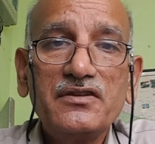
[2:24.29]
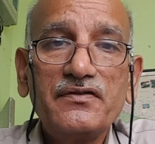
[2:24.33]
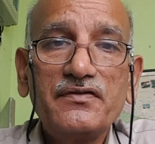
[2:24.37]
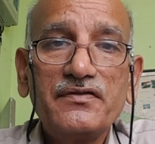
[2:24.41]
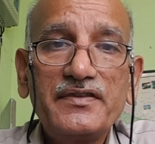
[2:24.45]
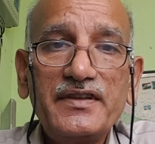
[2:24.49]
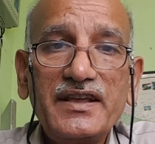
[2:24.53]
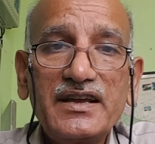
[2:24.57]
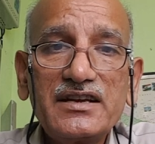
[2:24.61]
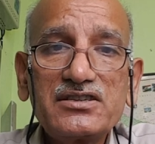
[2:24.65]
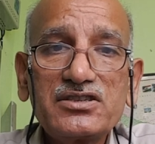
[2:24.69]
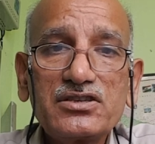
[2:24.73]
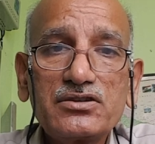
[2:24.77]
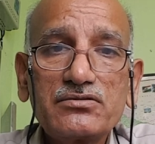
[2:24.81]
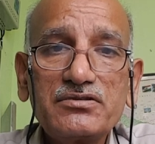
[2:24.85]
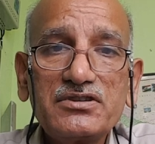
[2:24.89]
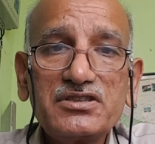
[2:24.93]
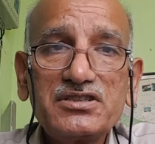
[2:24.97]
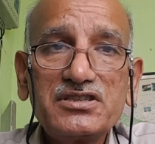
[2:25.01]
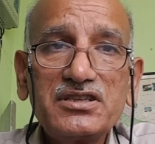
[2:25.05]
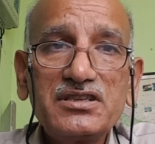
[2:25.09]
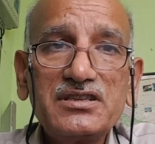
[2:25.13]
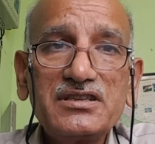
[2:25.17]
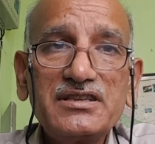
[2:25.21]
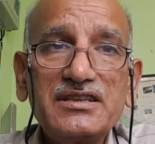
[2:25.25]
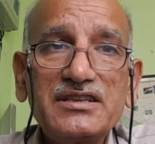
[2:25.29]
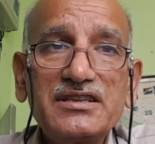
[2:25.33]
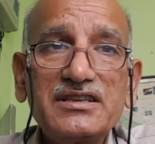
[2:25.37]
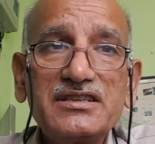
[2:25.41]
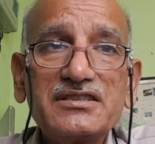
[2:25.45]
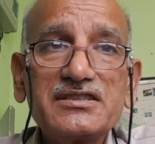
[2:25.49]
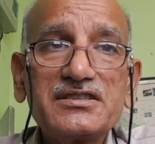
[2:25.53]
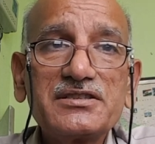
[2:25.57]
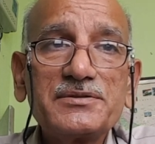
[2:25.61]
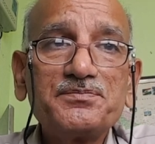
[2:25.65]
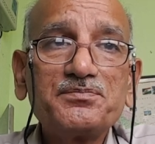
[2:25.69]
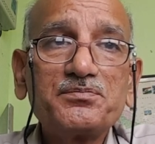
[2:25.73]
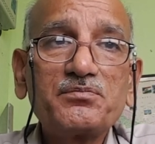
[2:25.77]
Next question
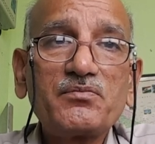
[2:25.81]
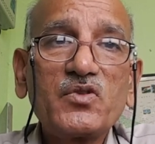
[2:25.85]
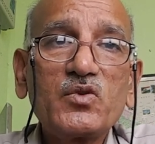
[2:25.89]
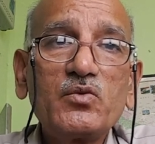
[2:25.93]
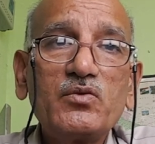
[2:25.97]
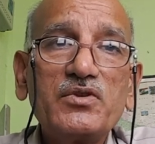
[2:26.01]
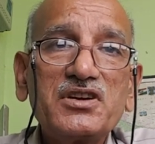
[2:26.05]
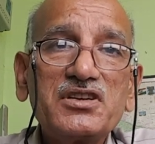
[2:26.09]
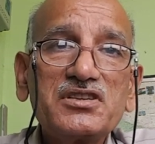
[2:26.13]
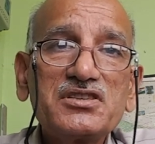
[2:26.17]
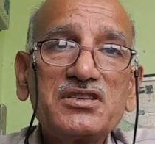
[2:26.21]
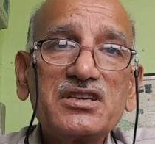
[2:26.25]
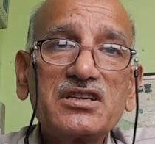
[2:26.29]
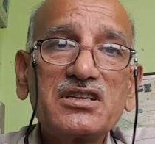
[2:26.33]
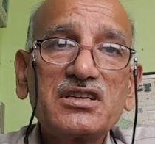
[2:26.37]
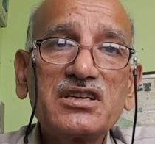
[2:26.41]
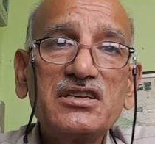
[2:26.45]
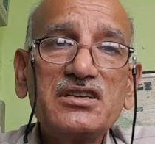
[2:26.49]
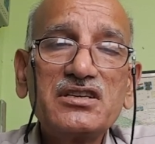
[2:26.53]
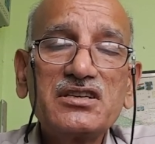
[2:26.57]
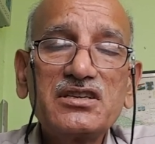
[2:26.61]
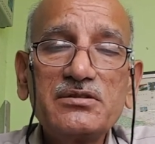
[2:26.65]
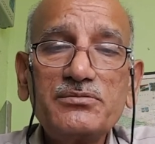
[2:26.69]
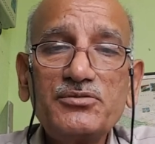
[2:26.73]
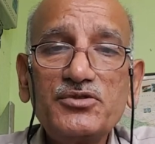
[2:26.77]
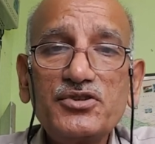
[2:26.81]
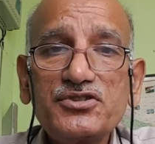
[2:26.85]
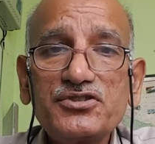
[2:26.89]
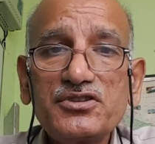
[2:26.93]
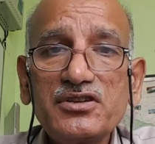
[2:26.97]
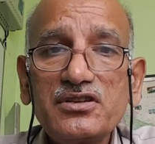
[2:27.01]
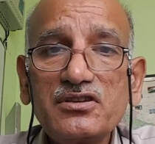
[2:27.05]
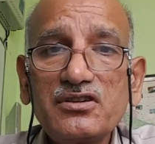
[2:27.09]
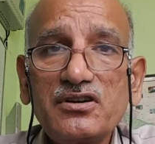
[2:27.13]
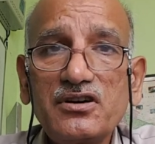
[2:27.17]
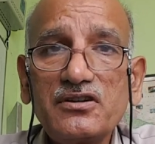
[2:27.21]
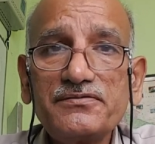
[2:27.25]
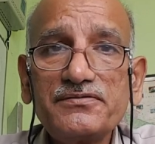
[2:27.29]
is, what is the
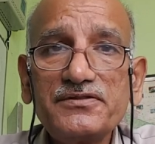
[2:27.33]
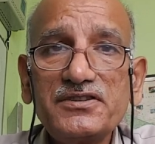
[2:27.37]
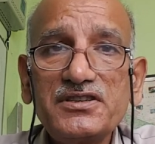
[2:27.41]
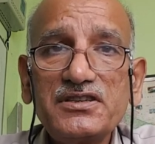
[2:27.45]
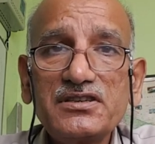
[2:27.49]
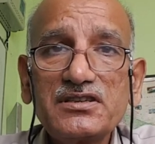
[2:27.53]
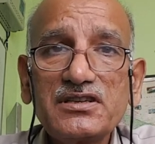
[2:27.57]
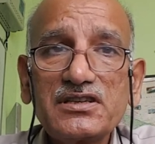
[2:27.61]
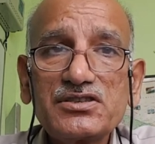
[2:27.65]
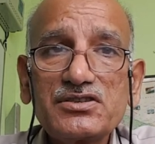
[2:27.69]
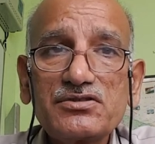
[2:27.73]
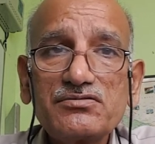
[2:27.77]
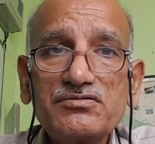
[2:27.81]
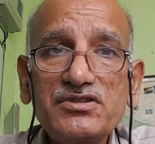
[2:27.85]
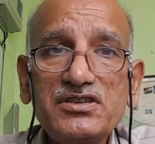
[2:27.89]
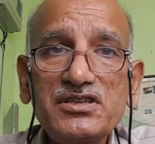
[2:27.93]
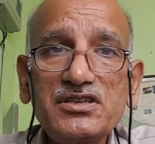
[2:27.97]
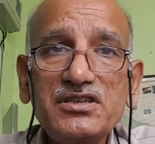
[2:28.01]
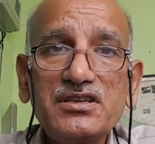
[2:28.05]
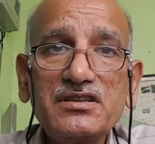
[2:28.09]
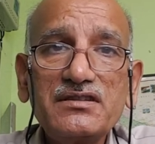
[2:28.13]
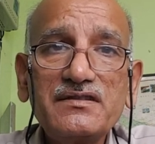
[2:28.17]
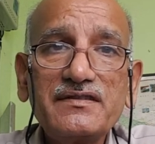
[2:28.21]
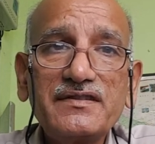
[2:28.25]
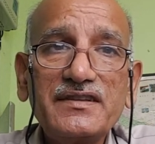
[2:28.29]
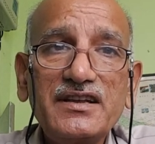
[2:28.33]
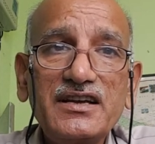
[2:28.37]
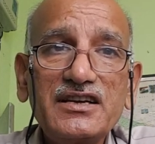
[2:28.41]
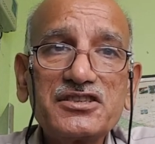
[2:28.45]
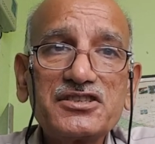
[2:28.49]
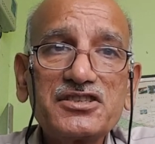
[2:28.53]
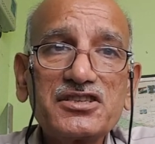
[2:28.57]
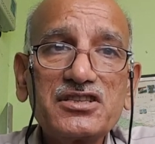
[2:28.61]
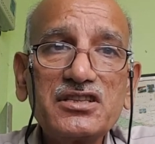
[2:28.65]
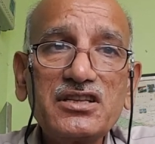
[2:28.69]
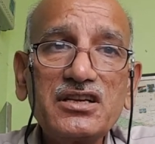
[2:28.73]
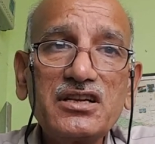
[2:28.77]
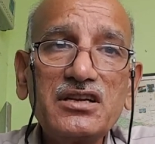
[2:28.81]
contribution of industry in
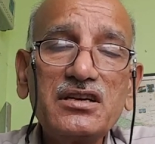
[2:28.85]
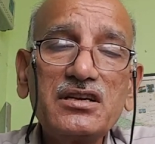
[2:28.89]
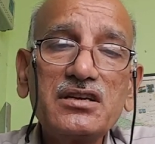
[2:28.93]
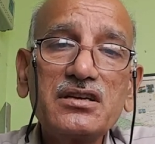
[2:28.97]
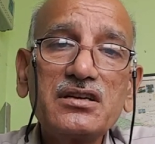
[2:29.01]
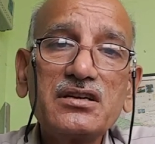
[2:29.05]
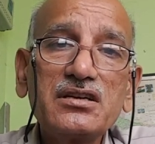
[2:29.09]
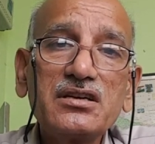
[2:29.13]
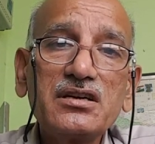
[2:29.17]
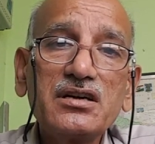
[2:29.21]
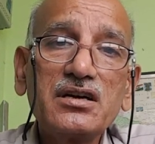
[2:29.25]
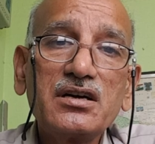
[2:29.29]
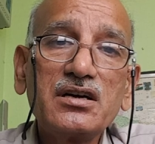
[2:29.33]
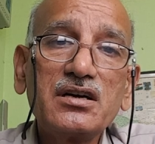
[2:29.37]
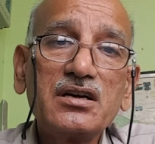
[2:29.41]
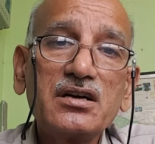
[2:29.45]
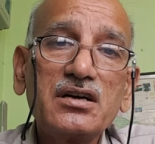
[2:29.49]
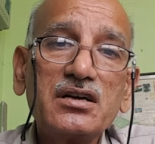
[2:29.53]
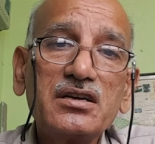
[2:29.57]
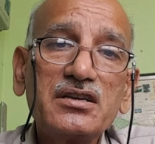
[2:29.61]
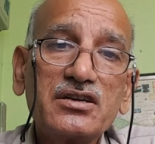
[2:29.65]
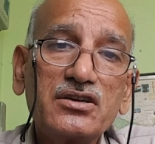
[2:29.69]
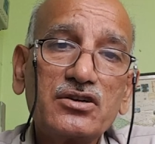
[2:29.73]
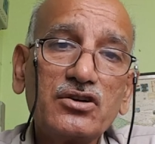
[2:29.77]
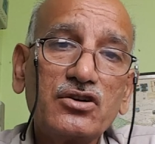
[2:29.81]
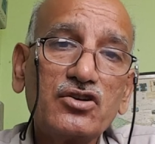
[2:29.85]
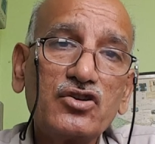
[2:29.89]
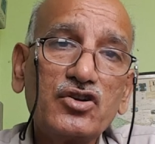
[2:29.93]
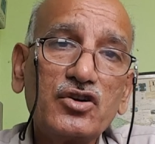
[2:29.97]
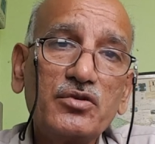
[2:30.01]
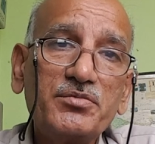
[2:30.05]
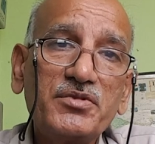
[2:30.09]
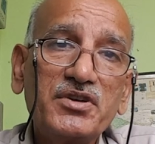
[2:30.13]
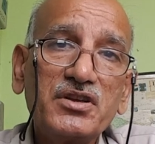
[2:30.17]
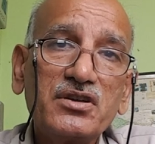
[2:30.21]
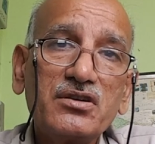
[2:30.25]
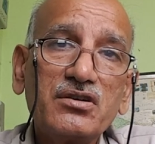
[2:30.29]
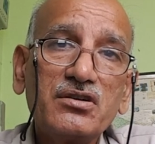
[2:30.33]
national
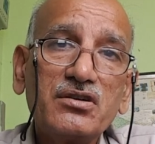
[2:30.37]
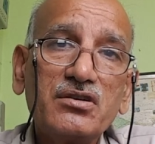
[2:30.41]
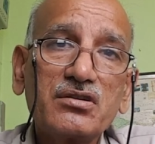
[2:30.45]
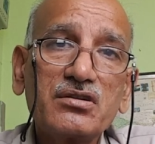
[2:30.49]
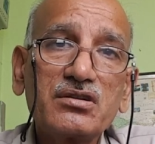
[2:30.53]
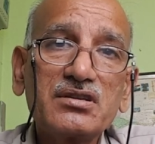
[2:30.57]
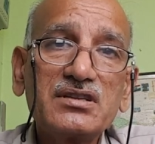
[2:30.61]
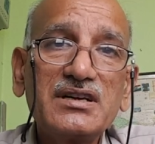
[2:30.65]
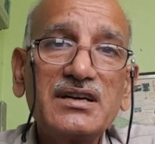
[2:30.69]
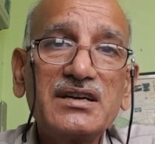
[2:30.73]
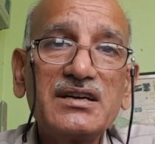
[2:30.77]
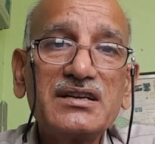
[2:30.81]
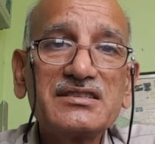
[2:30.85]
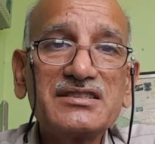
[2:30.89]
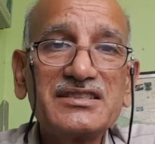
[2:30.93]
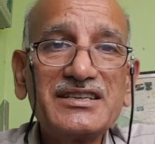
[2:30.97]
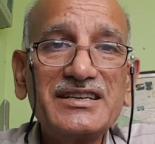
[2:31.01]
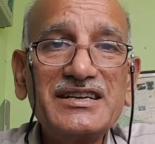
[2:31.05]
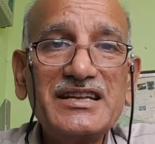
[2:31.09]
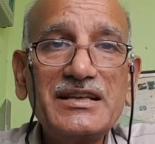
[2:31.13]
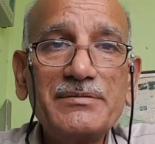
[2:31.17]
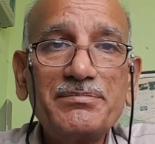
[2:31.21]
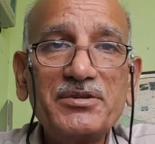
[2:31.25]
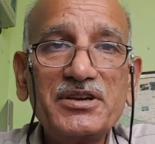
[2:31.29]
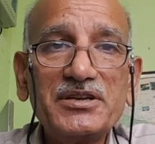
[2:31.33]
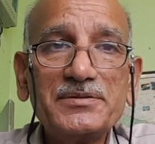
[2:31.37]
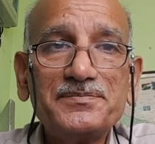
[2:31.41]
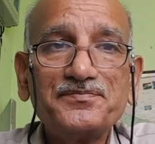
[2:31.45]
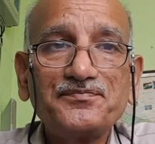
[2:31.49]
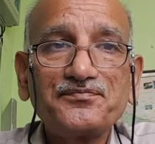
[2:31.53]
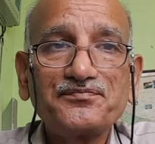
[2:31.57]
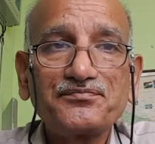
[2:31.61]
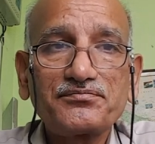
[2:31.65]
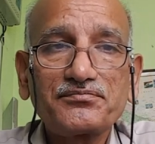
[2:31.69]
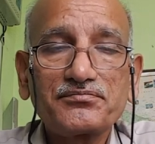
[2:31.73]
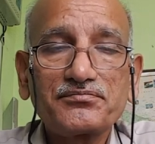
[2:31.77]
economy or the GDP?